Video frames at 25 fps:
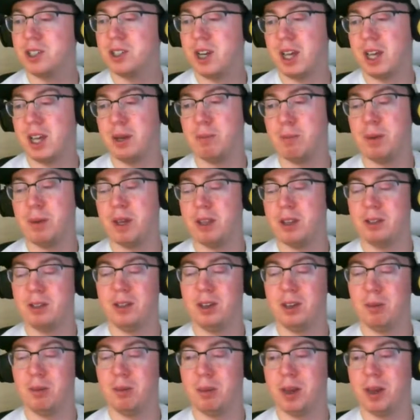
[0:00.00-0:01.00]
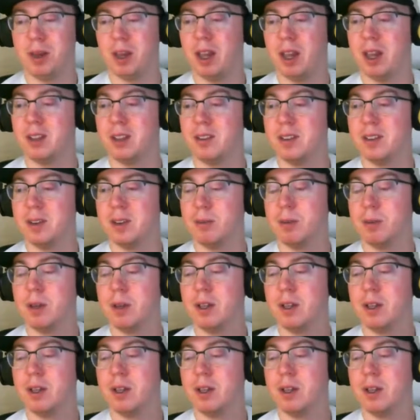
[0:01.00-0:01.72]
name means you can pick against him?